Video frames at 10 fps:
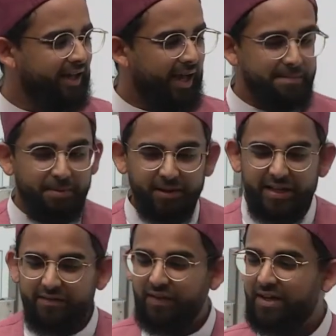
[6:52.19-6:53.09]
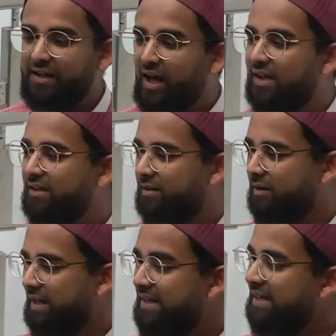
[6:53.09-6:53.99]
and believing in
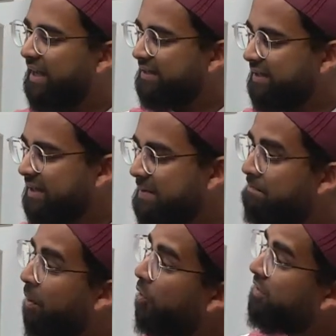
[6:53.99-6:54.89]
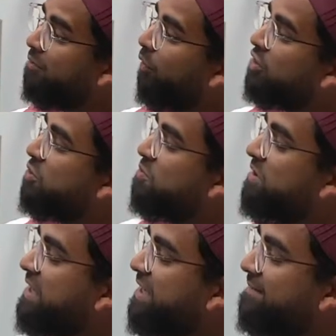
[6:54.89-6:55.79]
qadr, in destiny, both in what you
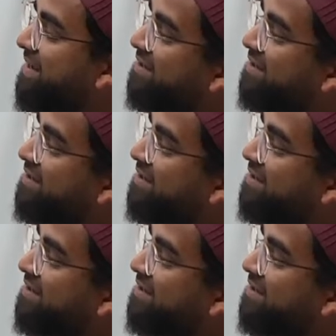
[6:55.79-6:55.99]
deem